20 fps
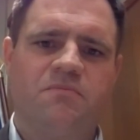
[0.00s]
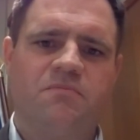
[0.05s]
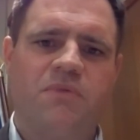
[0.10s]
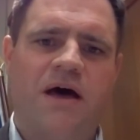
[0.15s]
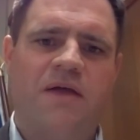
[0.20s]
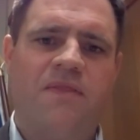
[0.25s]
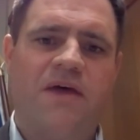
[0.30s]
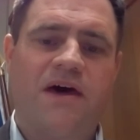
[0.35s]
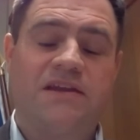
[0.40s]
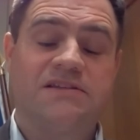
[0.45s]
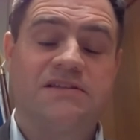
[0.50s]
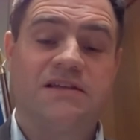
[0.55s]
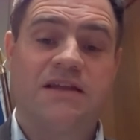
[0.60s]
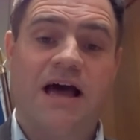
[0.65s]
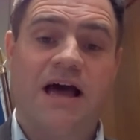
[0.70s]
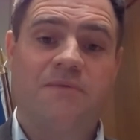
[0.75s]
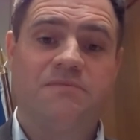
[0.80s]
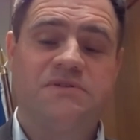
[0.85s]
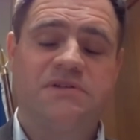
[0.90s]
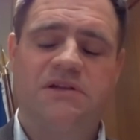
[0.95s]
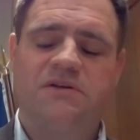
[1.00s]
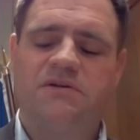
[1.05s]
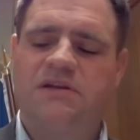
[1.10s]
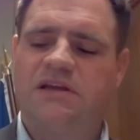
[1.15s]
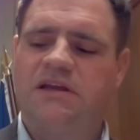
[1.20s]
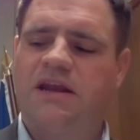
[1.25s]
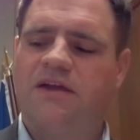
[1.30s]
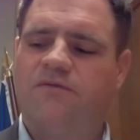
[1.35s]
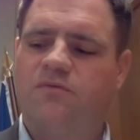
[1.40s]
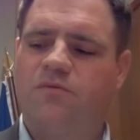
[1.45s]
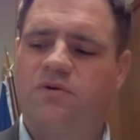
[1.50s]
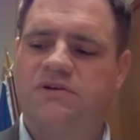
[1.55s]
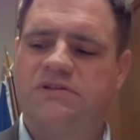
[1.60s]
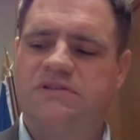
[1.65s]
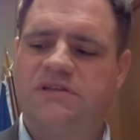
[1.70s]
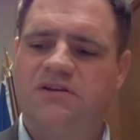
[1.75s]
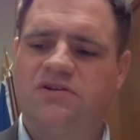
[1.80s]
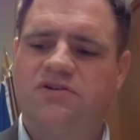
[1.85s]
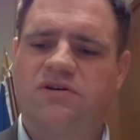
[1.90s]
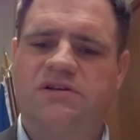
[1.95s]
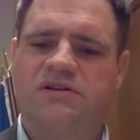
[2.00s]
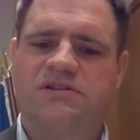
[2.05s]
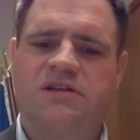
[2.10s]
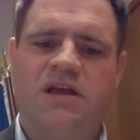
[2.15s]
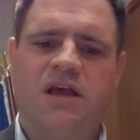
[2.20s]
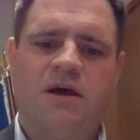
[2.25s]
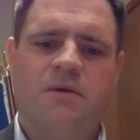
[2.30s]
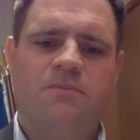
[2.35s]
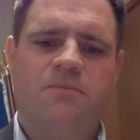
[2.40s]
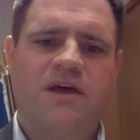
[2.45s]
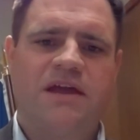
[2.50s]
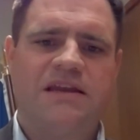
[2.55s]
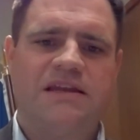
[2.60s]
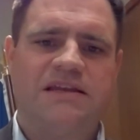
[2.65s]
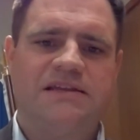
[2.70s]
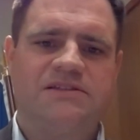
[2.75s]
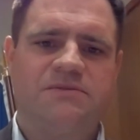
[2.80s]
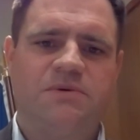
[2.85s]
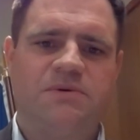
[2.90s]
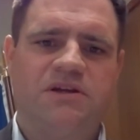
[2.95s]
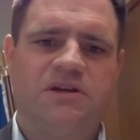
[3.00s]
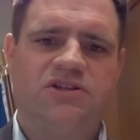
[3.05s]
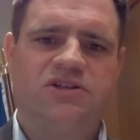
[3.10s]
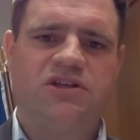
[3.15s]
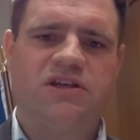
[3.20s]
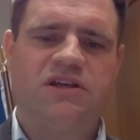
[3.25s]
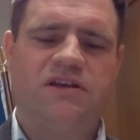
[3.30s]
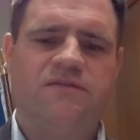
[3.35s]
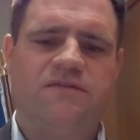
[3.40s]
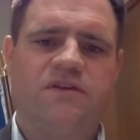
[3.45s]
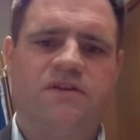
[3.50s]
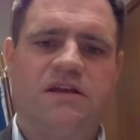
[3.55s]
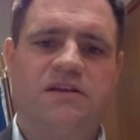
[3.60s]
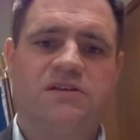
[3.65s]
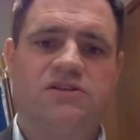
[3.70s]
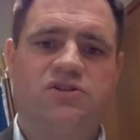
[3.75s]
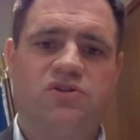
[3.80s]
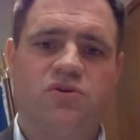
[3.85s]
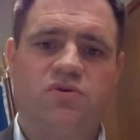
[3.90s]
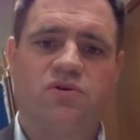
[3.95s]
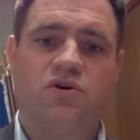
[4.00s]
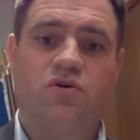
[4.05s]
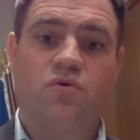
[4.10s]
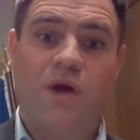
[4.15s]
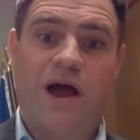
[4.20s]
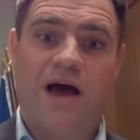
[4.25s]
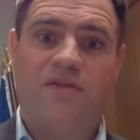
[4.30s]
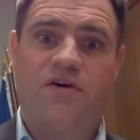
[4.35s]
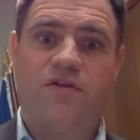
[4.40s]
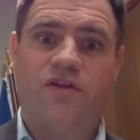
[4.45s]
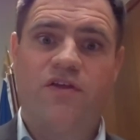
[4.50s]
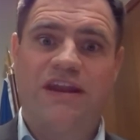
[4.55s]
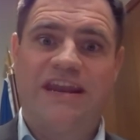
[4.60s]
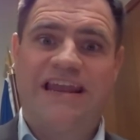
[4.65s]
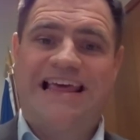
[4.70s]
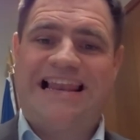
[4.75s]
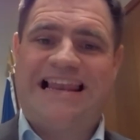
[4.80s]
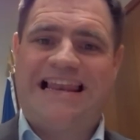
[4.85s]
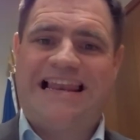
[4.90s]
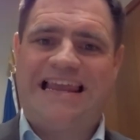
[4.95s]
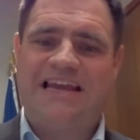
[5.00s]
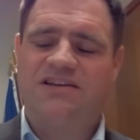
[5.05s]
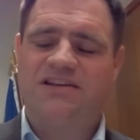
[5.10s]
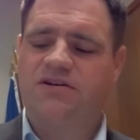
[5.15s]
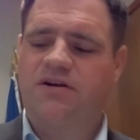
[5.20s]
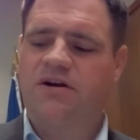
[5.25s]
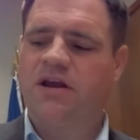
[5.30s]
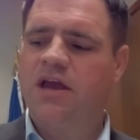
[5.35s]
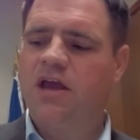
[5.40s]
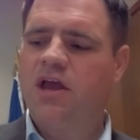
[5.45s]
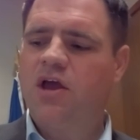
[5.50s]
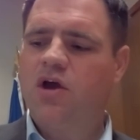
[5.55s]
and that is absolutely in everybody's interest, but that needs to be achieved sooner rather than later.